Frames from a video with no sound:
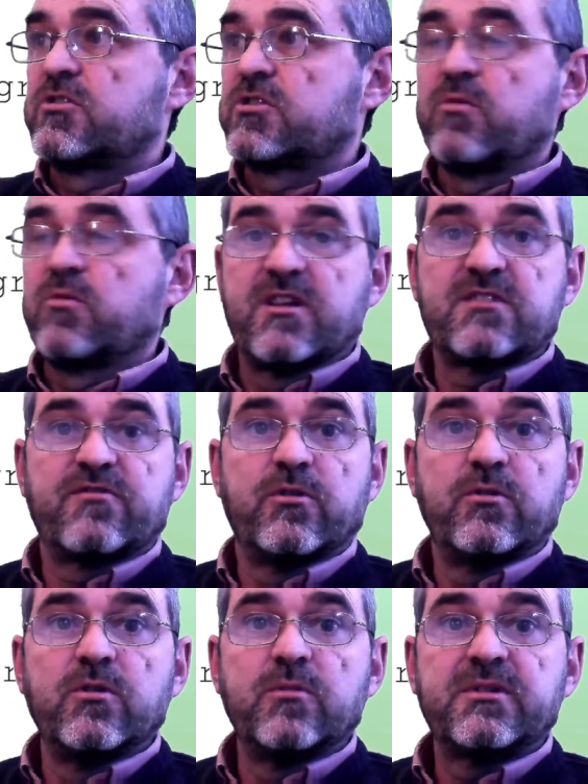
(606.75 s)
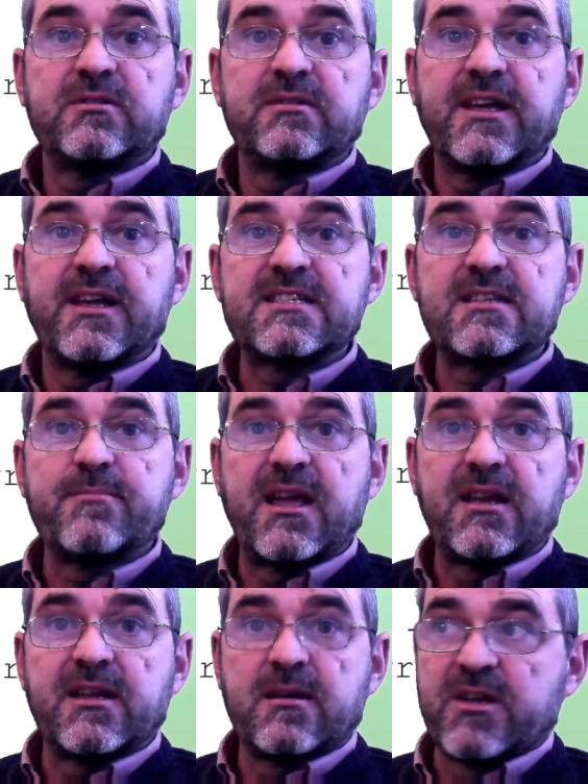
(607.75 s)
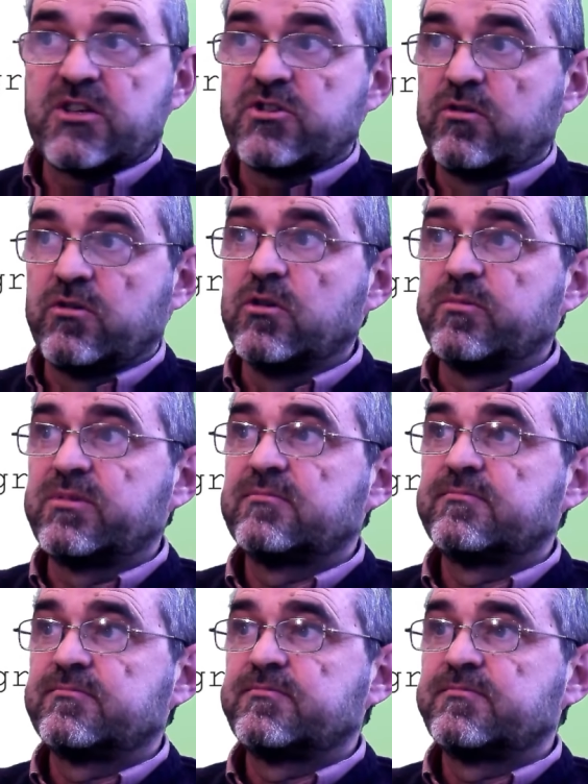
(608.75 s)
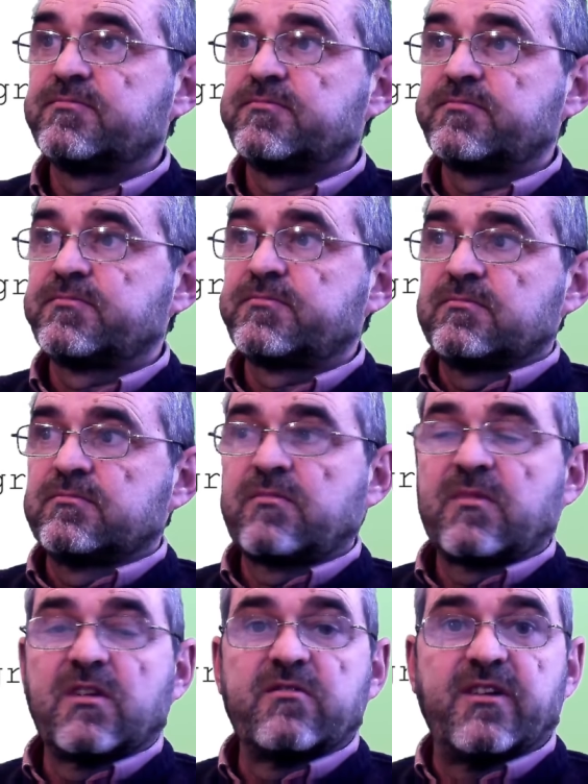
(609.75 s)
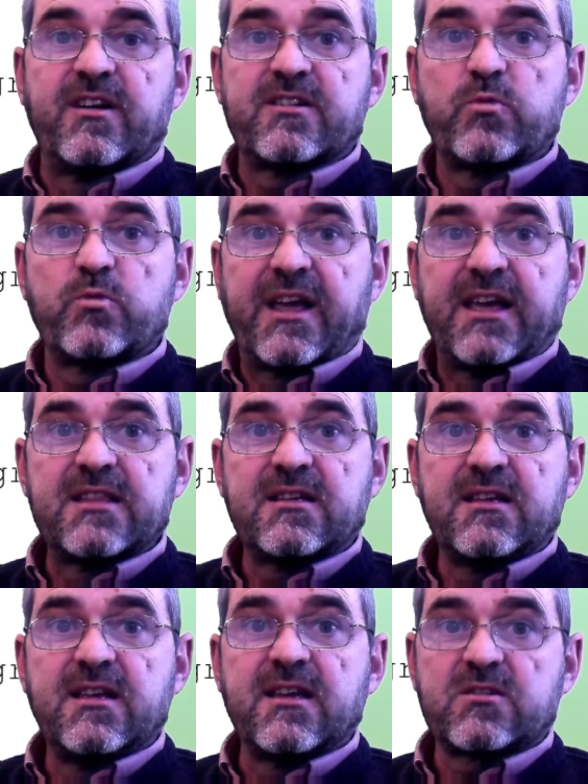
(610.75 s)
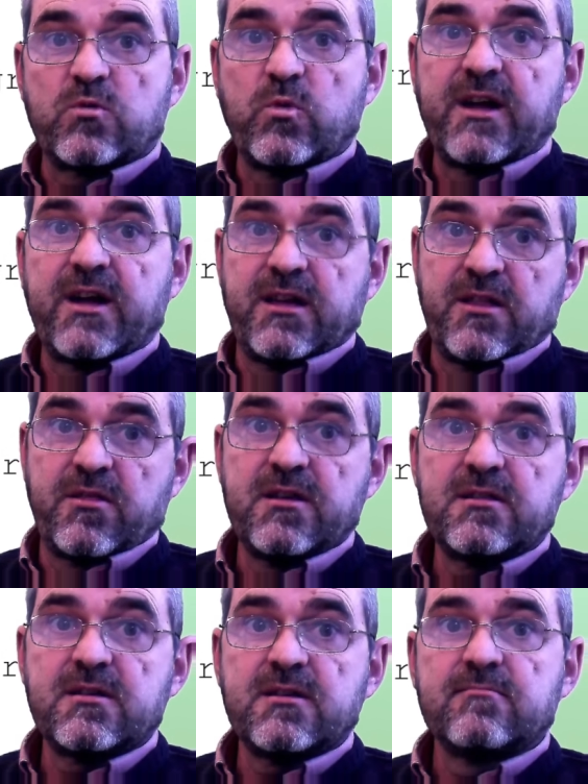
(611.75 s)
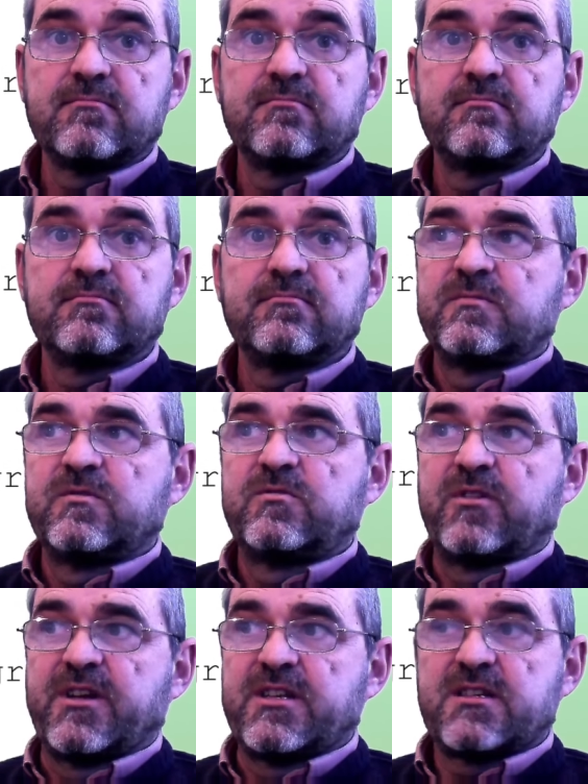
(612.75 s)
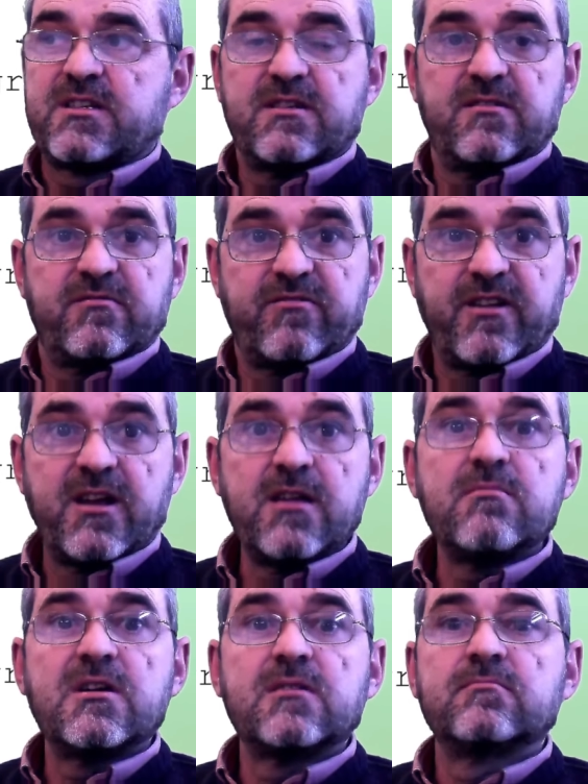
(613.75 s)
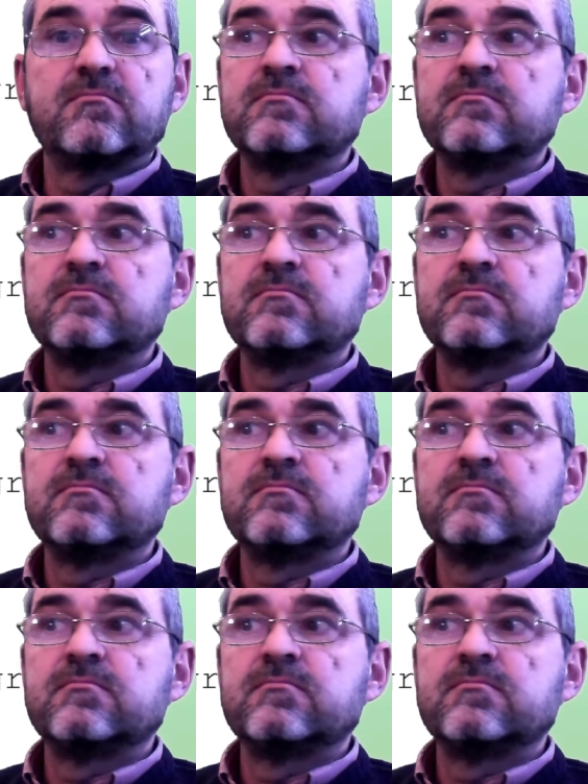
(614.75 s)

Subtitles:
So this for loop is the main animation loop. First we get x, y and theta for each frame.